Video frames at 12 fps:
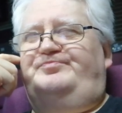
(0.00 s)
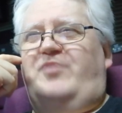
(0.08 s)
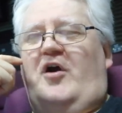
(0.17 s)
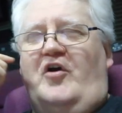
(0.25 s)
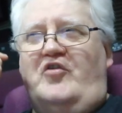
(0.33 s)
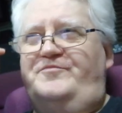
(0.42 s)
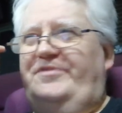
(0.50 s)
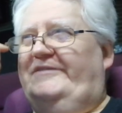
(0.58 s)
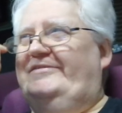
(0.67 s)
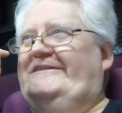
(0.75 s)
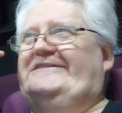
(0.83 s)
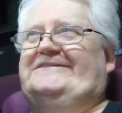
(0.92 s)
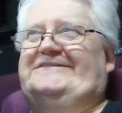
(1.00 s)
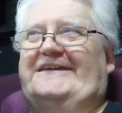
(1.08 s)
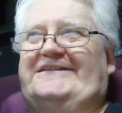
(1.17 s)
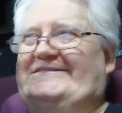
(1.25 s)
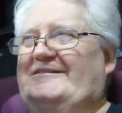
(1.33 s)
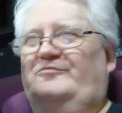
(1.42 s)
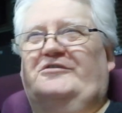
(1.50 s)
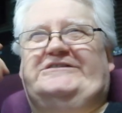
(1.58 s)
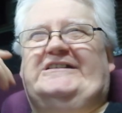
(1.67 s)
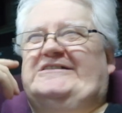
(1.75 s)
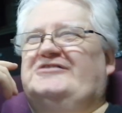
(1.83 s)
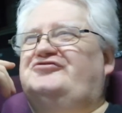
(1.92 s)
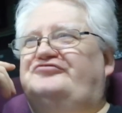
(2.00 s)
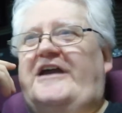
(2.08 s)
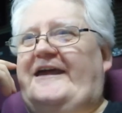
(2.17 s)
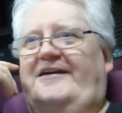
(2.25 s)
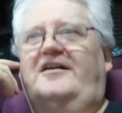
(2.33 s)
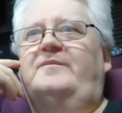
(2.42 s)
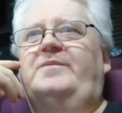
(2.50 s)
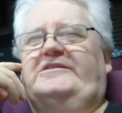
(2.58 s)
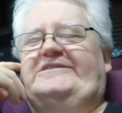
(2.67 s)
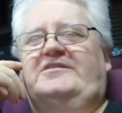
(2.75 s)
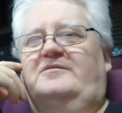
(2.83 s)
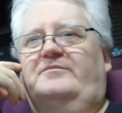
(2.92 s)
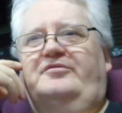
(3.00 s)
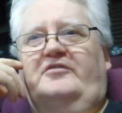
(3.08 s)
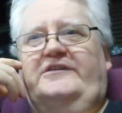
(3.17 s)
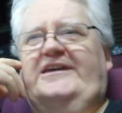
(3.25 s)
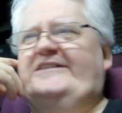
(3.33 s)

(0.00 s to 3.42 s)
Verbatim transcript: hoping this system would just crack up at some point.